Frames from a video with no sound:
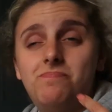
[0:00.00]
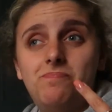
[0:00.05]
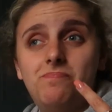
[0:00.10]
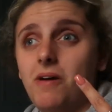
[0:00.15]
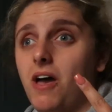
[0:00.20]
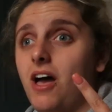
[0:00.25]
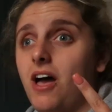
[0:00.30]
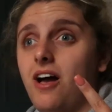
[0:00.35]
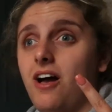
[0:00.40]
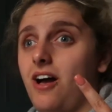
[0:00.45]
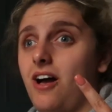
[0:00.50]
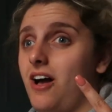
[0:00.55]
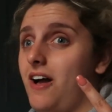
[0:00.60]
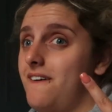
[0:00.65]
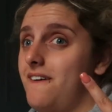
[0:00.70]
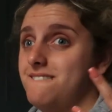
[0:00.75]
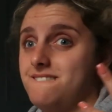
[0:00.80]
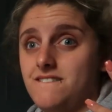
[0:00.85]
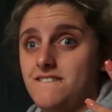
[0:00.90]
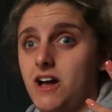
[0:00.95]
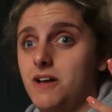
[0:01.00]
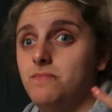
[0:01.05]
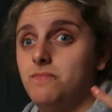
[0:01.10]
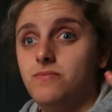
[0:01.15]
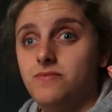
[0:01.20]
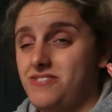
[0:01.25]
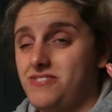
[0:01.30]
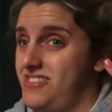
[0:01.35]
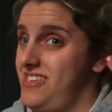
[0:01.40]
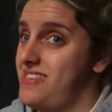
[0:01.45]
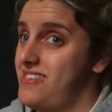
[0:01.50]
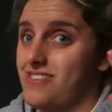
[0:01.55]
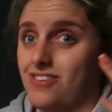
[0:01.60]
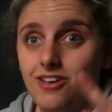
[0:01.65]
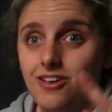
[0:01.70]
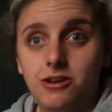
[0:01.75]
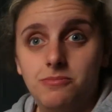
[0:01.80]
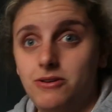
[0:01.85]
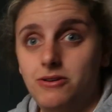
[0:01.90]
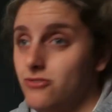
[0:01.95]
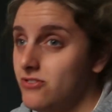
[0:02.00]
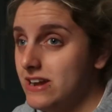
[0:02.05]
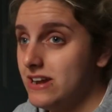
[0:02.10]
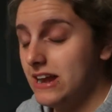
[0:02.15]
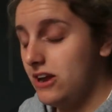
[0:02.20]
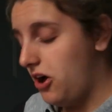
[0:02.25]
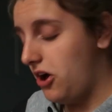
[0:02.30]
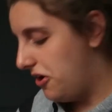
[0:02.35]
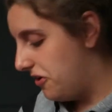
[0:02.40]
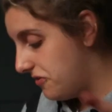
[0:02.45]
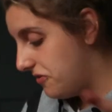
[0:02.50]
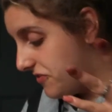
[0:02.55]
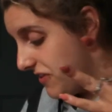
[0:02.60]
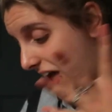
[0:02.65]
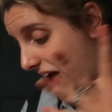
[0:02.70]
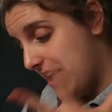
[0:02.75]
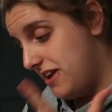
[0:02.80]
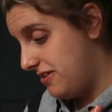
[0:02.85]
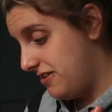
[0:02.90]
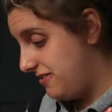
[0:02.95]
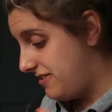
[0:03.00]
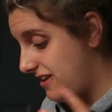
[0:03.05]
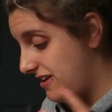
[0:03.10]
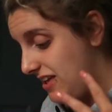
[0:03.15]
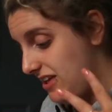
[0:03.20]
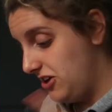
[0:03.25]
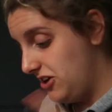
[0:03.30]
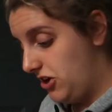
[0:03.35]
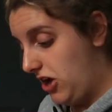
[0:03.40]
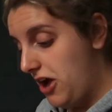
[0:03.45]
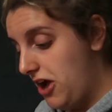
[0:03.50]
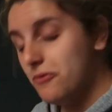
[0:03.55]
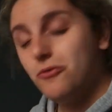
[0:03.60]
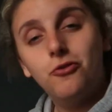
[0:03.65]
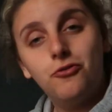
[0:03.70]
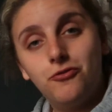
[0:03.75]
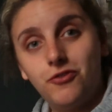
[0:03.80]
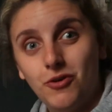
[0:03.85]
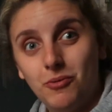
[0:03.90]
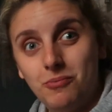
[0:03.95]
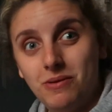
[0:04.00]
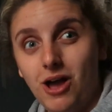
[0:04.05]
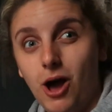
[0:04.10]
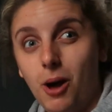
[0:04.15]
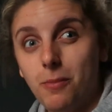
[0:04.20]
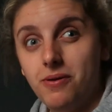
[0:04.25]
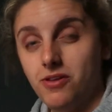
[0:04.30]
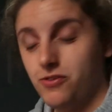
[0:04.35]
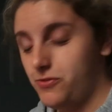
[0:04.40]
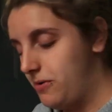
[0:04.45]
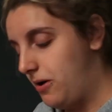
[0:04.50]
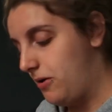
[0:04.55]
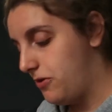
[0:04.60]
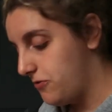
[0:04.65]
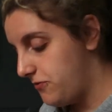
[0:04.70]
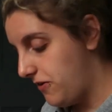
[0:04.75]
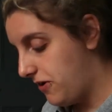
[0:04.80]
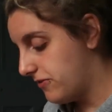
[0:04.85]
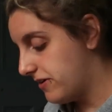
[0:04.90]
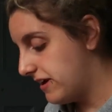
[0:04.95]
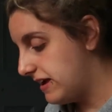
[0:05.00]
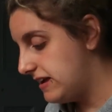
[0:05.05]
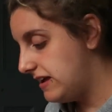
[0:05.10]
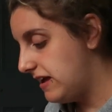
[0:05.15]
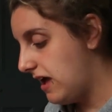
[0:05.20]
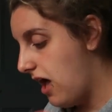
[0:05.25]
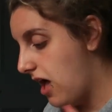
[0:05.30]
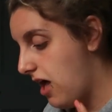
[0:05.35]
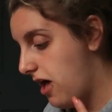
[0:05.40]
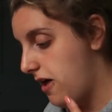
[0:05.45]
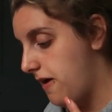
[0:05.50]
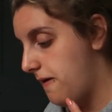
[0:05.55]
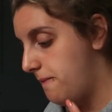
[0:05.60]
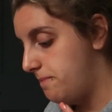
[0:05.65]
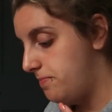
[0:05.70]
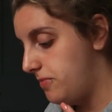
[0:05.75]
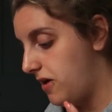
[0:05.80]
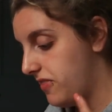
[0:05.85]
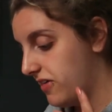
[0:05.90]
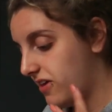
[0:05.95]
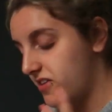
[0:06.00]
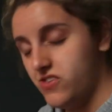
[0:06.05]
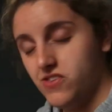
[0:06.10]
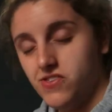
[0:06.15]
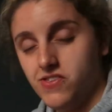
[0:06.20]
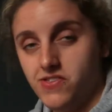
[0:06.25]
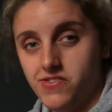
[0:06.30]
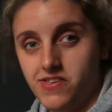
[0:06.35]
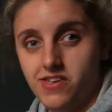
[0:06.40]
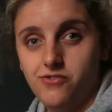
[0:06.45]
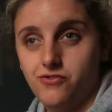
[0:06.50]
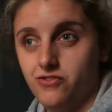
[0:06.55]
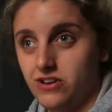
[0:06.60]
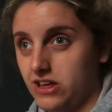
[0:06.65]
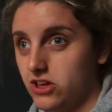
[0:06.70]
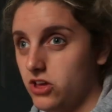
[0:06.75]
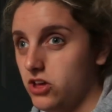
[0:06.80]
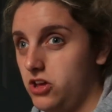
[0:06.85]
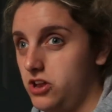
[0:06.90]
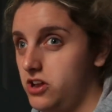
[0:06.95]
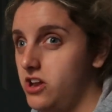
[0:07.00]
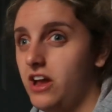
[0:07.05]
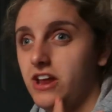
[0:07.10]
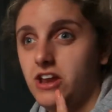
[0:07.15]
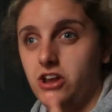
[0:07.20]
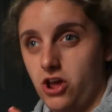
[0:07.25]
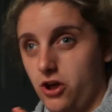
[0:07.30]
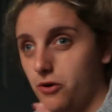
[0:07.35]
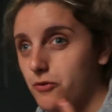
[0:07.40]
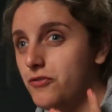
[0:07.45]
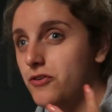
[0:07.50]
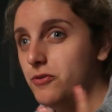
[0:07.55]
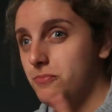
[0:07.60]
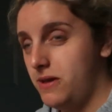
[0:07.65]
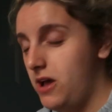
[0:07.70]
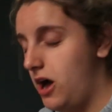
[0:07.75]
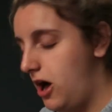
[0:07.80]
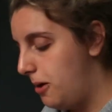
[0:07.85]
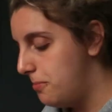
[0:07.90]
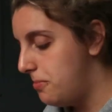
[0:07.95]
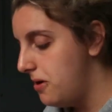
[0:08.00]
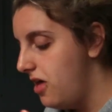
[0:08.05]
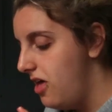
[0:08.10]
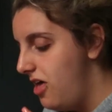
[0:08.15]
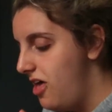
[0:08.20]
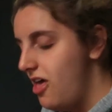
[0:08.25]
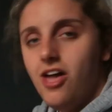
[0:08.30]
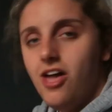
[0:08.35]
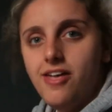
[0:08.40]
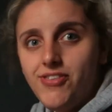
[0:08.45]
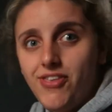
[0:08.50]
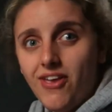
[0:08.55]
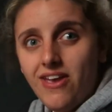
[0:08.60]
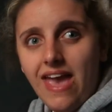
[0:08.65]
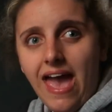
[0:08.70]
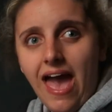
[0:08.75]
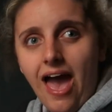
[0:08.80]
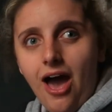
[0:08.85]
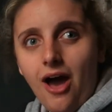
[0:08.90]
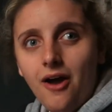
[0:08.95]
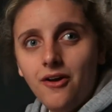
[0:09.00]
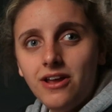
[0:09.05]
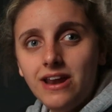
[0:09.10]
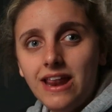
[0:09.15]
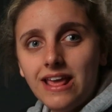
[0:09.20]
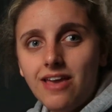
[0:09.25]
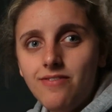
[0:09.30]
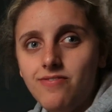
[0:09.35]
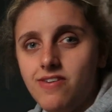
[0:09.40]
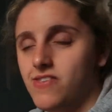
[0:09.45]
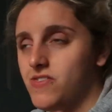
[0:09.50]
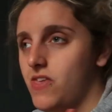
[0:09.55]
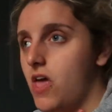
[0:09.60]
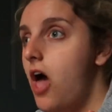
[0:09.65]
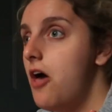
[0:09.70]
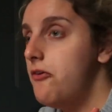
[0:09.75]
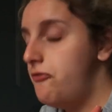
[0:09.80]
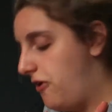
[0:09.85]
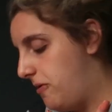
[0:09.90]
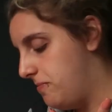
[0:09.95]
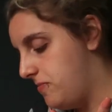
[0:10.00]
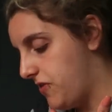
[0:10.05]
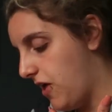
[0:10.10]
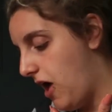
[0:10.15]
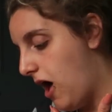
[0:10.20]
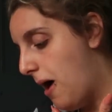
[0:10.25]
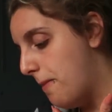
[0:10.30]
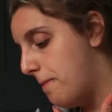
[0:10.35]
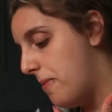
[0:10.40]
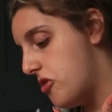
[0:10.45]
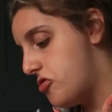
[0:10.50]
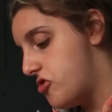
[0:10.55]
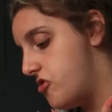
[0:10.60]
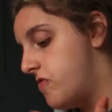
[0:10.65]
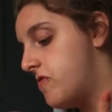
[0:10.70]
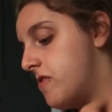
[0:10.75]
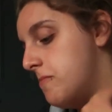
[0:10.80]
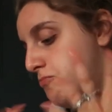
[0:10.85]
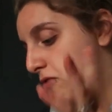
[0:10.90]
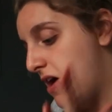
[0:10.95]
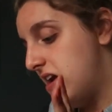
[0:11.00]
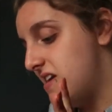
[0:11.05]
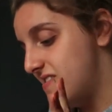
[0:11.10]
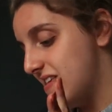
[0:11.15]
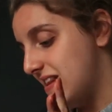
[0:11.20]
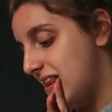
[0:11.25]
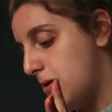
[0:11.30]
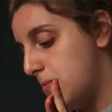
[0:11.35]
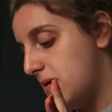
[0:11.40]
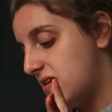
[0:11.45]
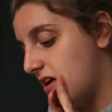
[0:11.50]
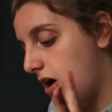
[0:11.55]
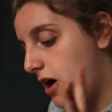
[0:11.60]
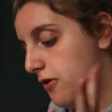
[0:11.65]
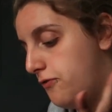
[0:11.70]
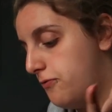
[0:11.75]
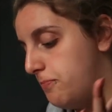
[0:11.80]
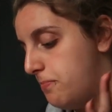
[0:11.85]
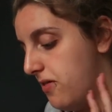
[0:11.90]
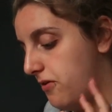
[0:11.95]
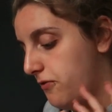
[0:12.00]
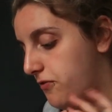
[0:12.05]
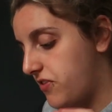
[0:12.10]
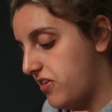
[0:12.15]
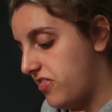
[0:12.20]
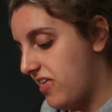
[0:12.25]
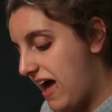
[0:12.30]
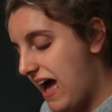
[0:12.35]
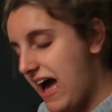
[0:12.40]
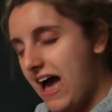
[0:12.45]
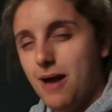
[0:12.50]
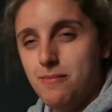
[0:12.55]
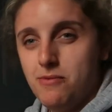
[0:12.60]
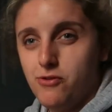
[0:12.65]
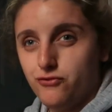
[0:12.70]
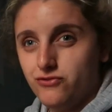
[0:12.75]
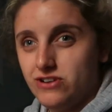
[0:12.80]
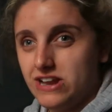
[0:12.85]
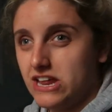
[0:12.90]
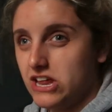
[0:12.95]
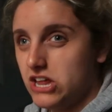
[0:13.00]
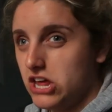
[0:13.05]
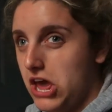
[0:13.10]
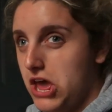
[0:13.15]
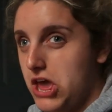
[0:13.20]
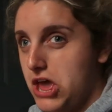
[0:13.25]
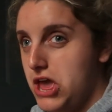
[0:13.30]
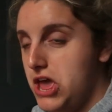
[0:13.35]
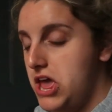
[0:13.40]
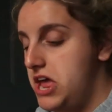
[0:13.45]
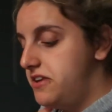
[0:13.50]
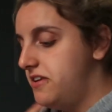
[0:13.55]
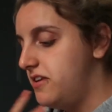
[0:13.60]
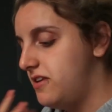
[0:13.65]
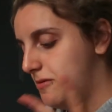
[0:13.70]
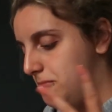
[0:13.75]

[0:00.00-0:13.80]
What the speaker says: But it's going to be really low, and you know, it will fill me up as well. It's very like the consistency is really good. Like, you know, it'll fill me up. So yeah, I'm going to give this a thumbs up. Just the bread is a little bit tough, but obviously the ham is really good.